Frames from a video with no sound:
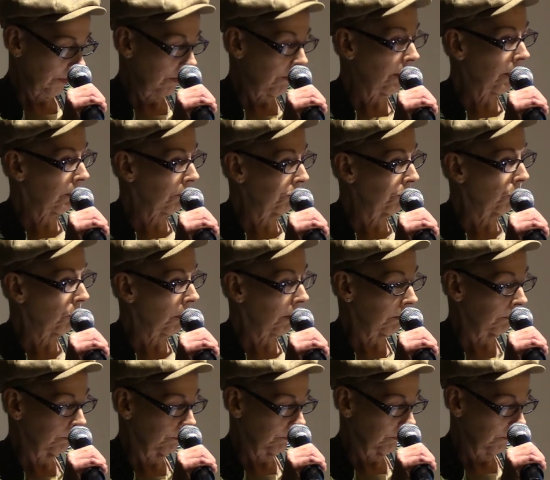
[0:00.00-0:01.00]

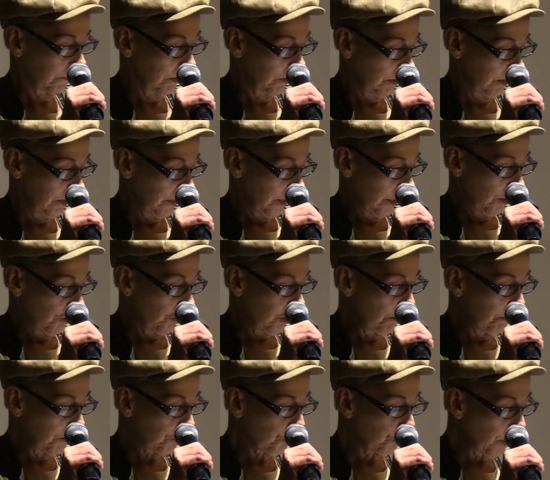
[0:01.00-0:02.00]
Therefore, she
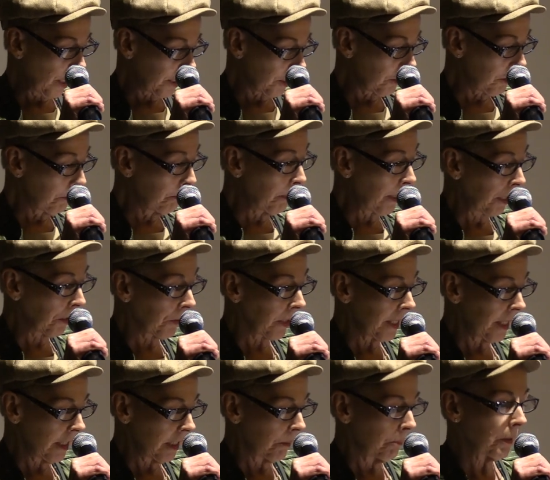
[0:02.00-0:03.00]
must ready to
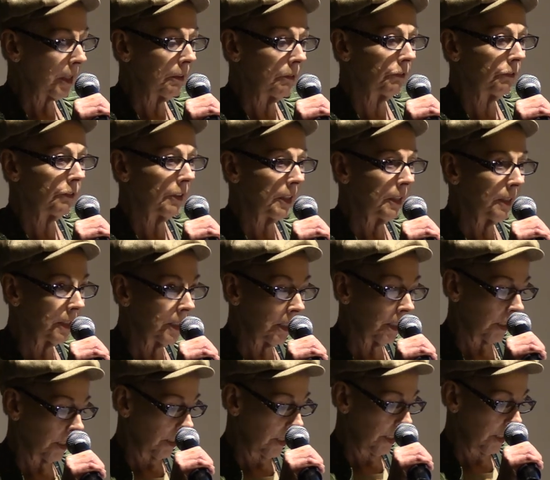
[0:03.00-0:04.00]
bury him, if
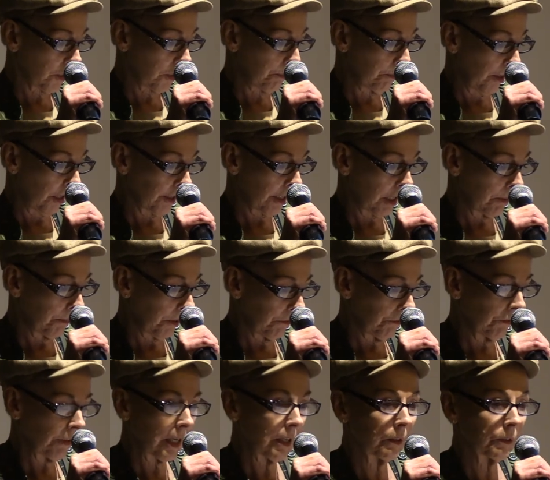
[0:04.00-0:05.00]
indeed his body be
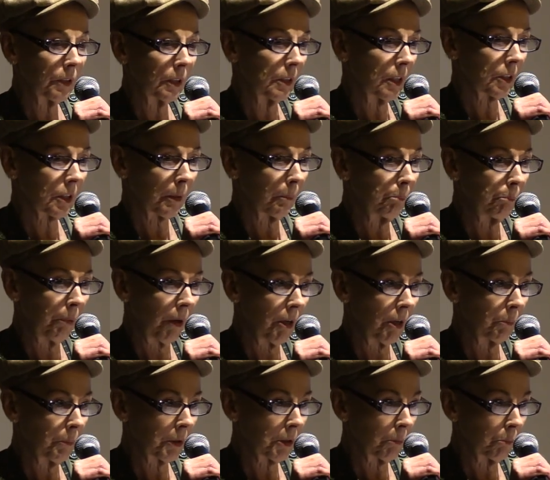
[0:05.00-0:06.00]
found in this
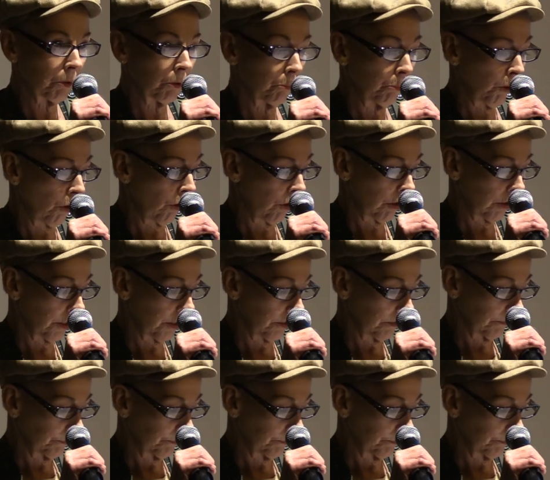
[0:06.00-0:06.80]
abominable bog.